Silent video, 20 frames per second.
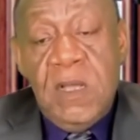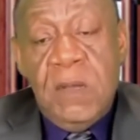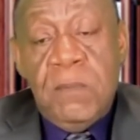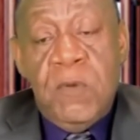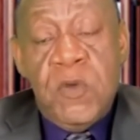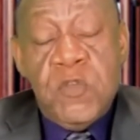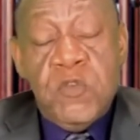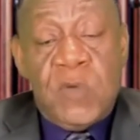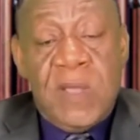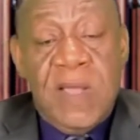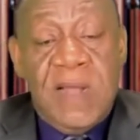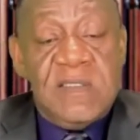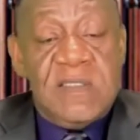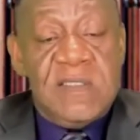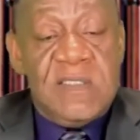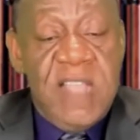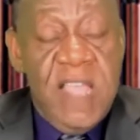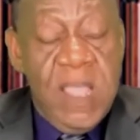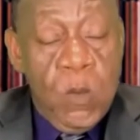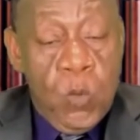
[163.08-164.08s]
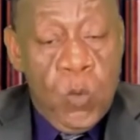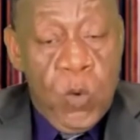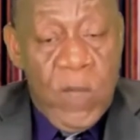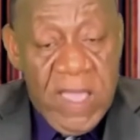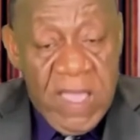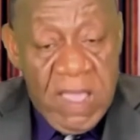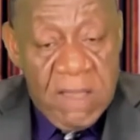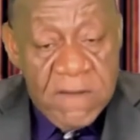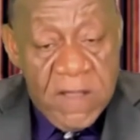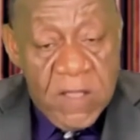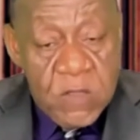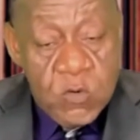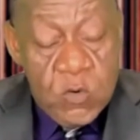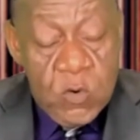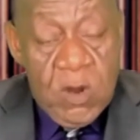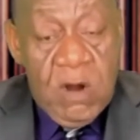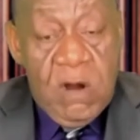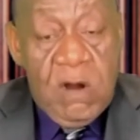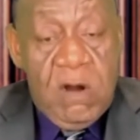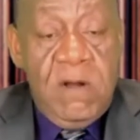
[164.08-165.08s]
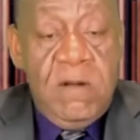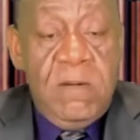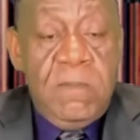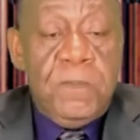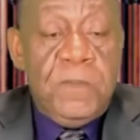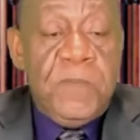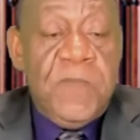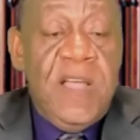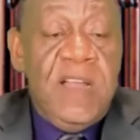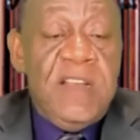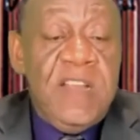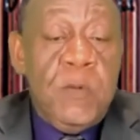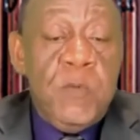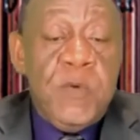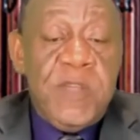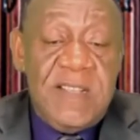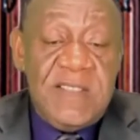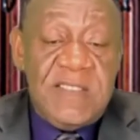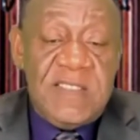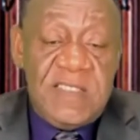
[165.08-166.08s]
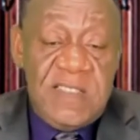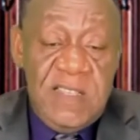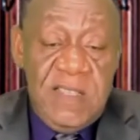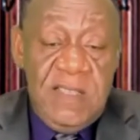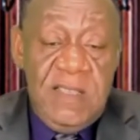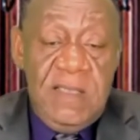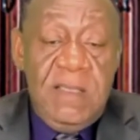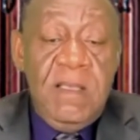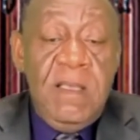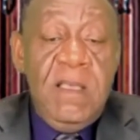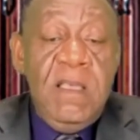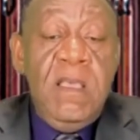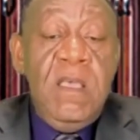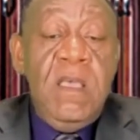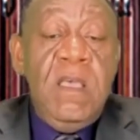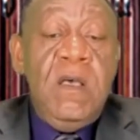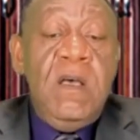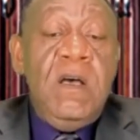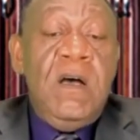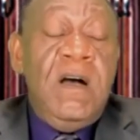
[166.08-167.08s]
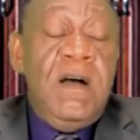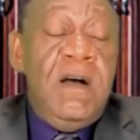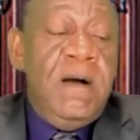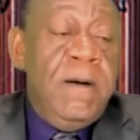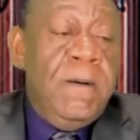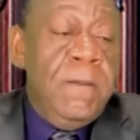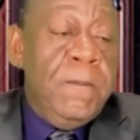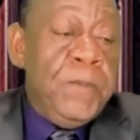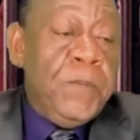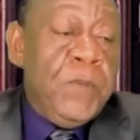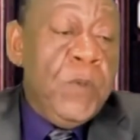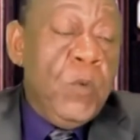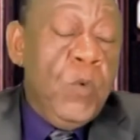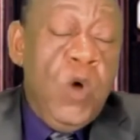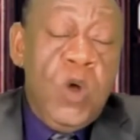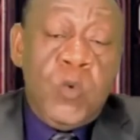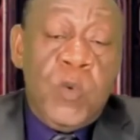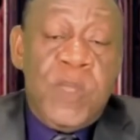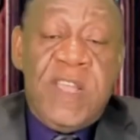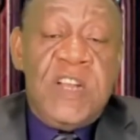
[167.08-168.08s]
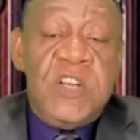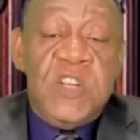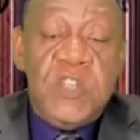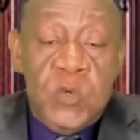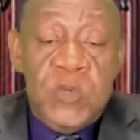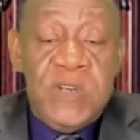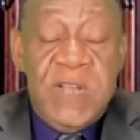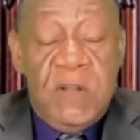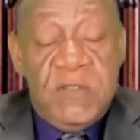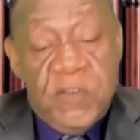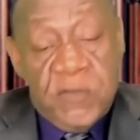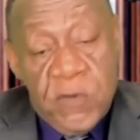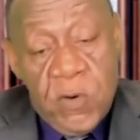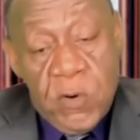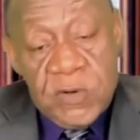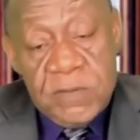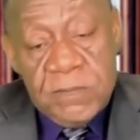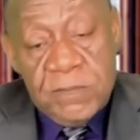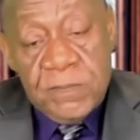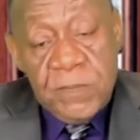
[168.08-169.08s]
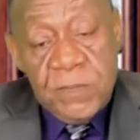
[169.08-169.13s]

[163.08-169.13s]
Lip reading: but you can stay wherever you are, and then we can see what we can do down the road.